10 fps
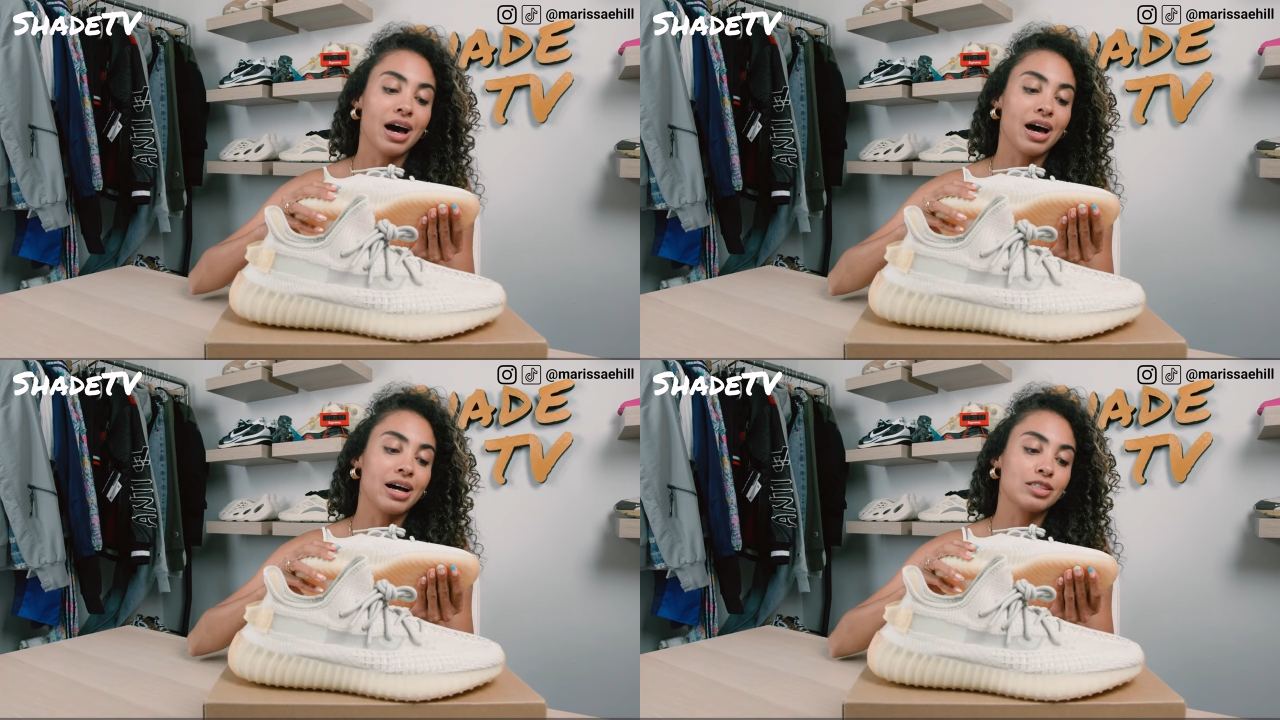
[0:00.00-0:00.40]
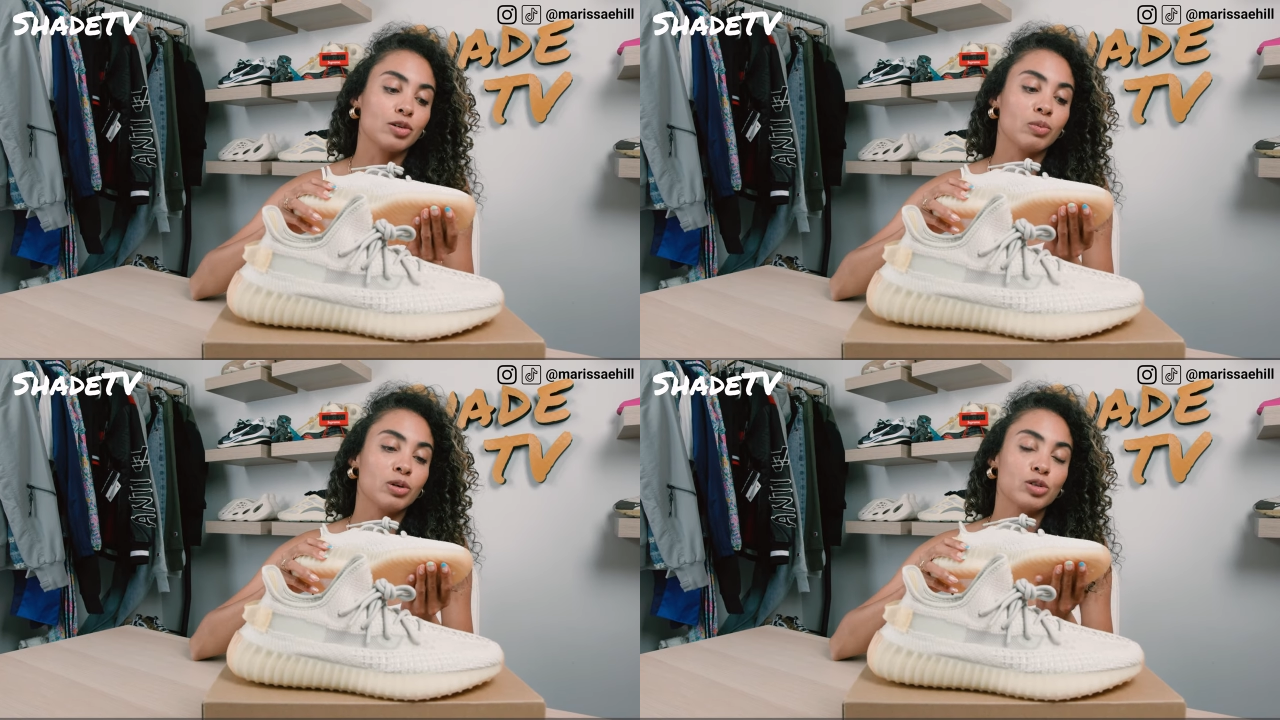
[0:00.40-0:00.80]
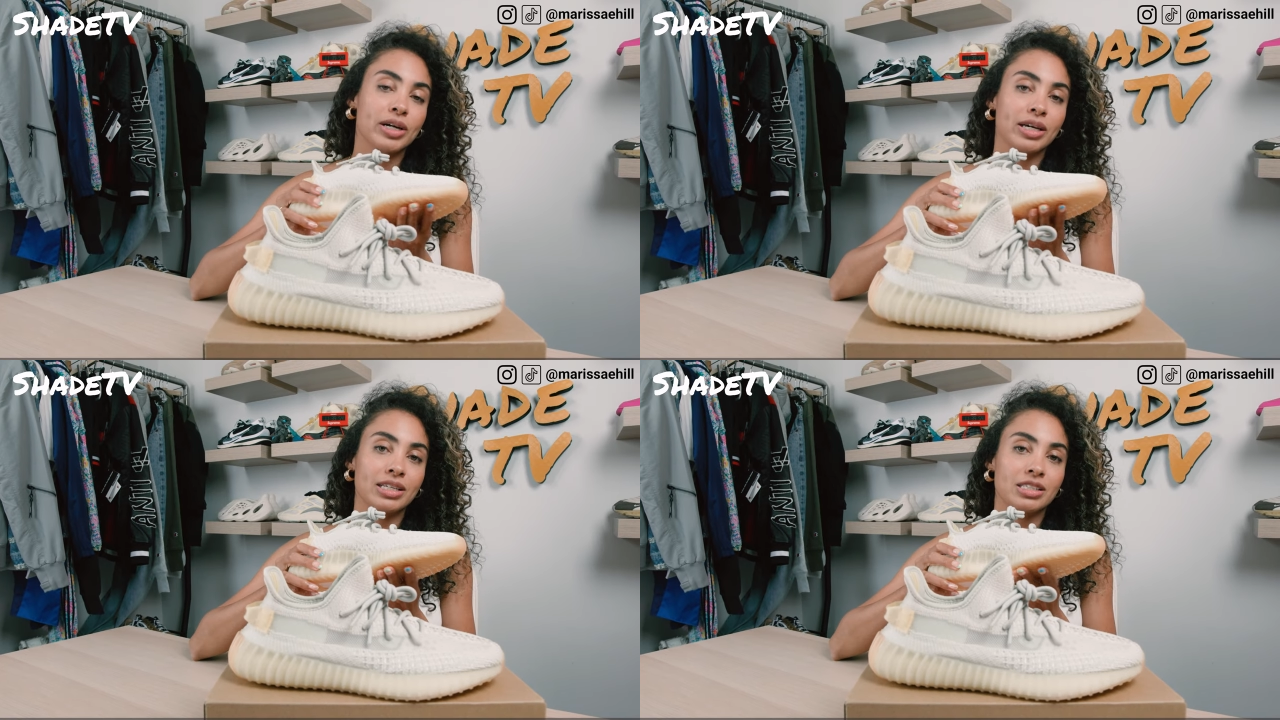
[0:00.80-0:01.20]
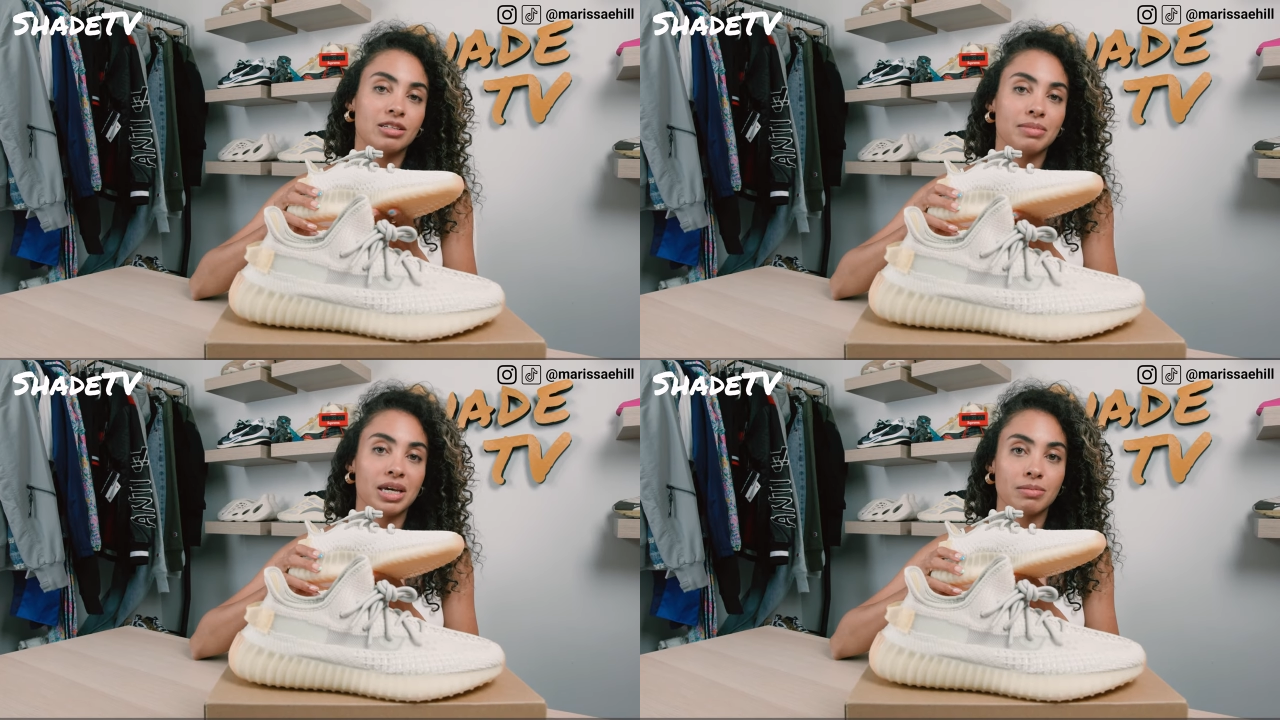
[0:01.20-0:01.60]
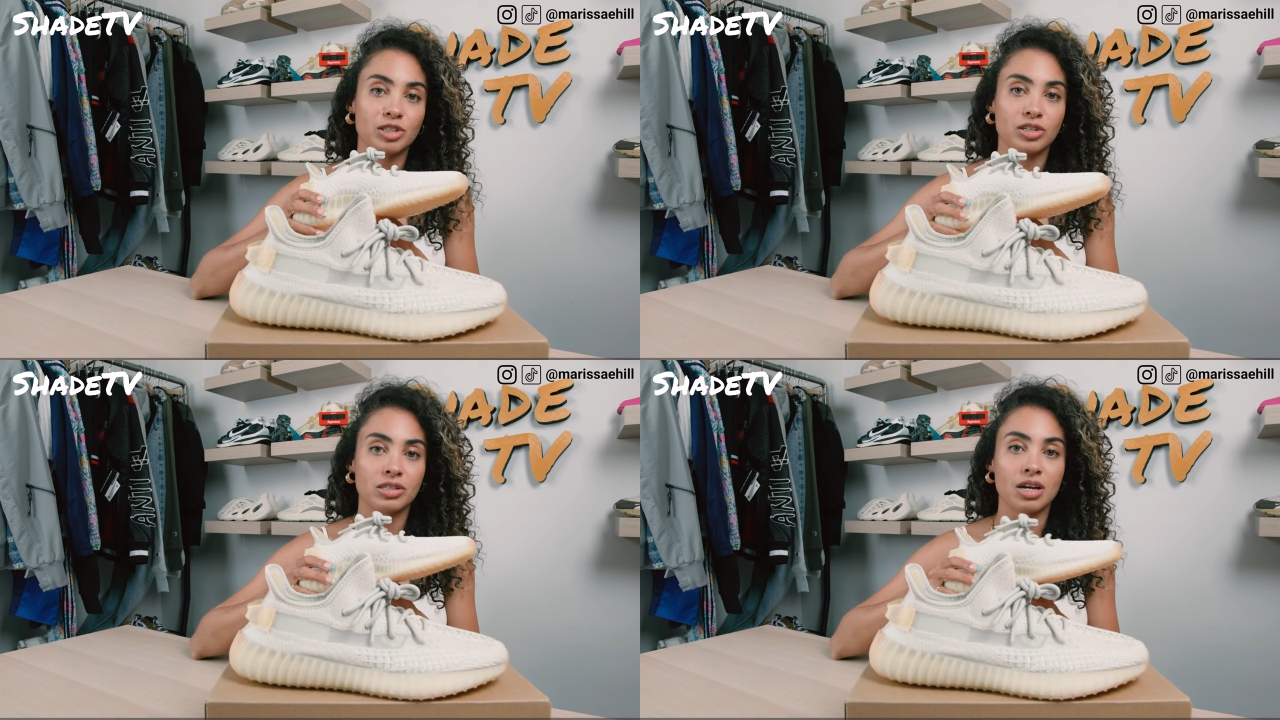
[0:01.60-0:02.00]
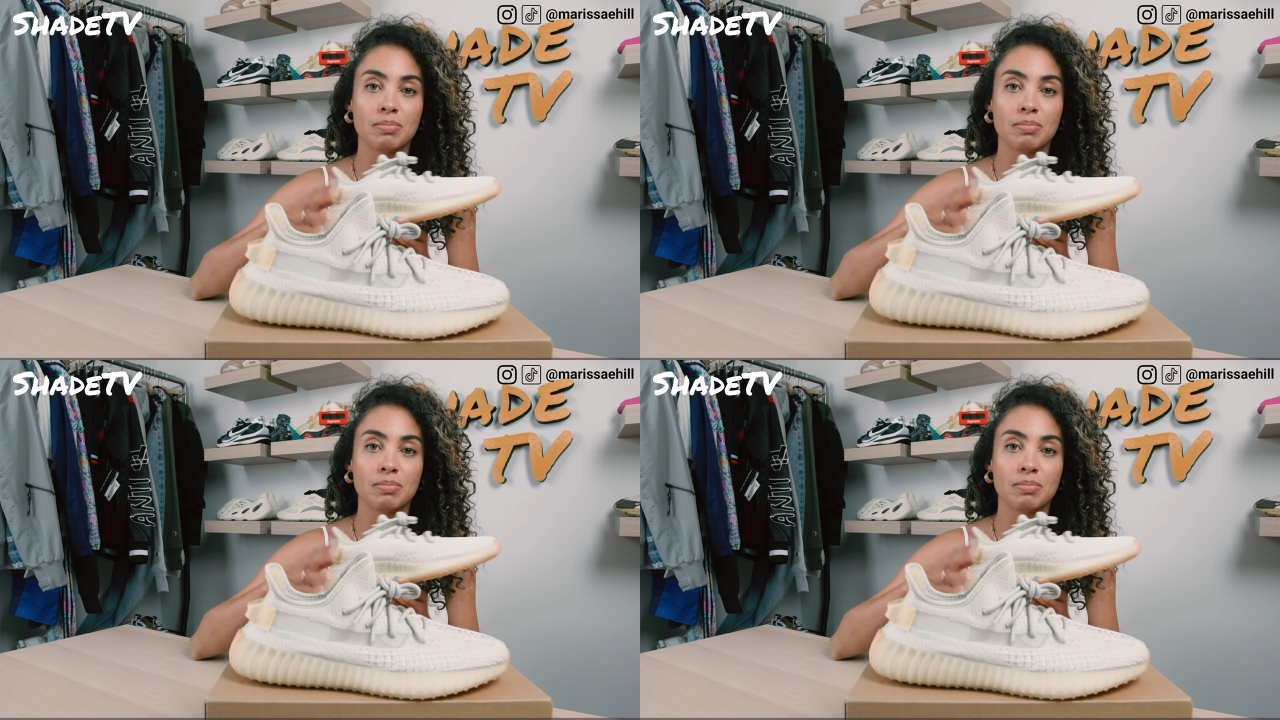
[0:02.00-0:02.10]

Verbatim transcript: Uh, so I will try and get some images